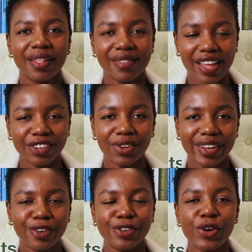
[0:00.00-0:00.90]

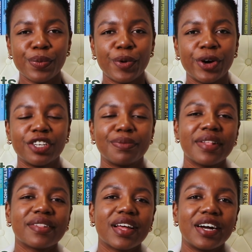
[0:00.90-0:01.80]
Scheduling on your
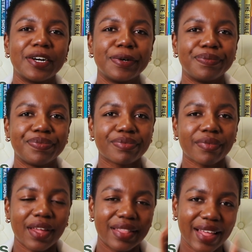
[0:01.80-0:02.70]
appointments,
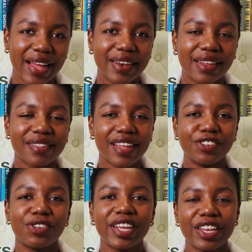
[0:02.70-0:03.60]
then
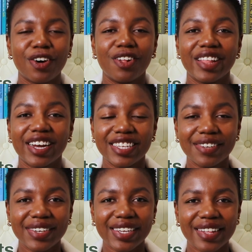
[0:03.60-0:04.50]
schedule in all the
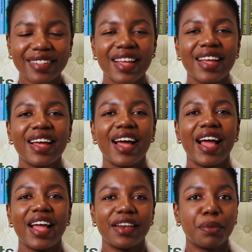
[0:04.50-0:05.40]
activities,
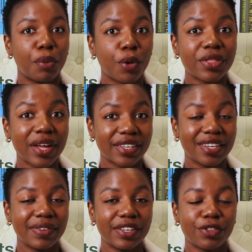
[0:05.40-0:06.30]
and both
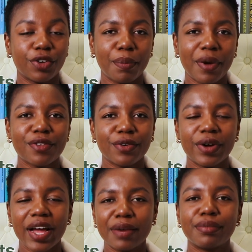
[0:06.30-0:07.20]
activities on a personal
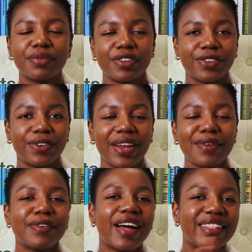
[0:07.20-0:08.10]
and professional
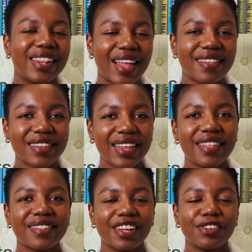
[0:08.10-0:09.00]
level, and lastly
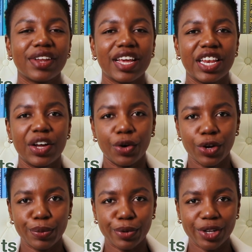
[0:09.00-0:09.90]
schedule in all
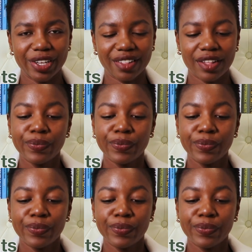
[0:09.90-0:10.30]
your projects.